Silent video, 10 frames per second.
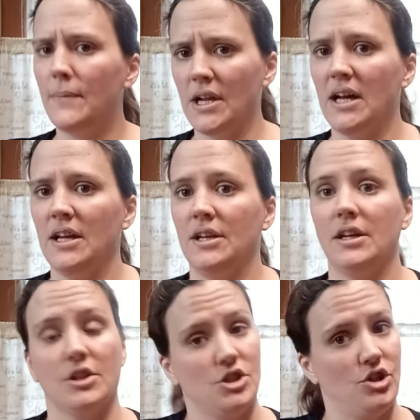
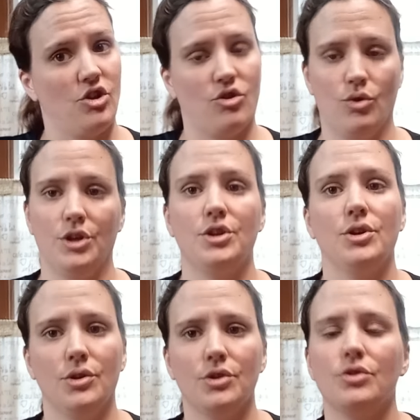blind and just do it
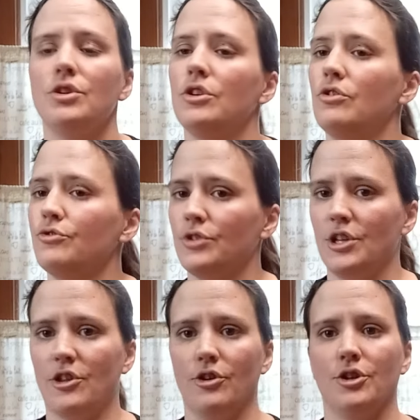too. Do your own
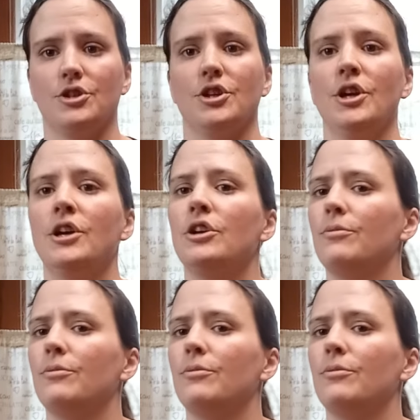research.